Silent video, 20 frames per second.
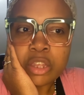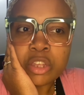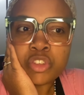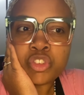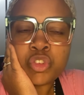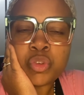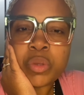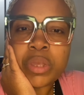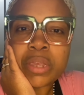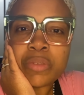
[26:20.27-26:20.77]

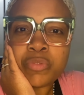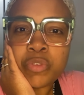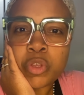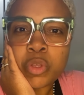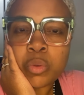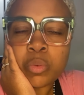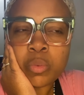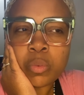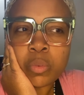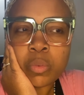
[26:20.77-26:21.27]
to give
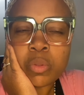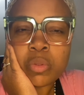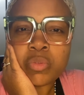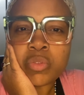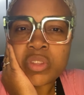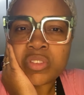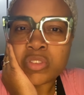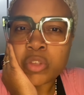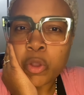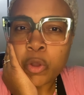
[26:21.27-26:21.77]
you
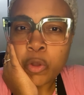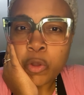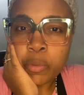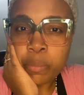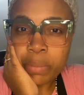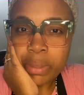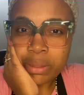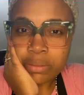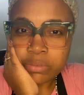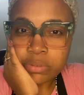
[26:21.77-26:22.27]

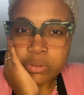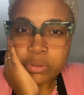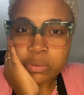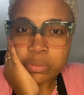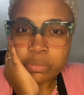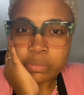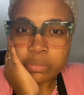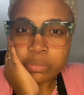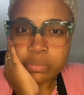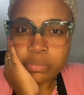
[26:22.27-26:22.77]
discernment
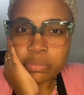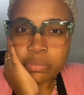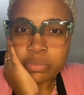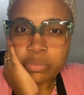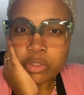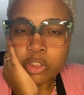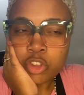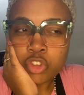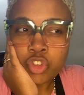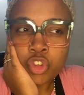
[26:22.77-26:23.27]

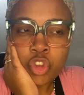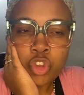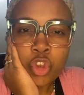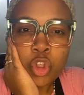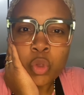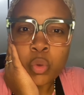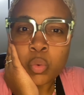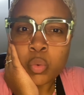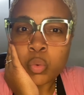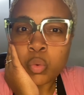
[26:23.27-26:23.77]
to
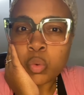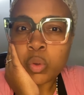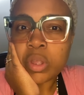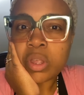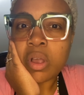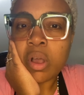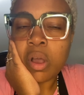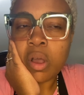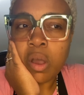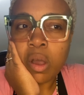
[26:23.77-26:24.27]
know who
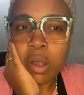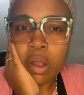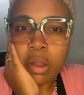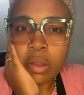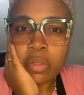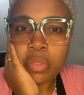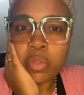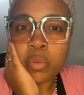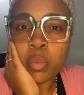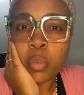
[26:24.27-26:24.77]

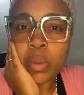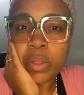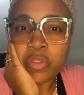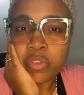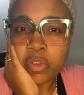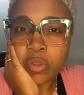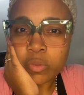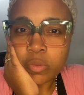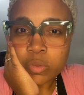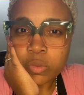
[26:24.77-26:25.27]
are the
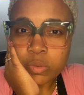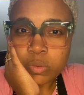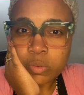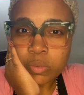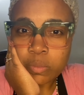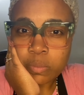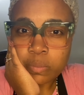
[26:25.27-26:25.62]
witches.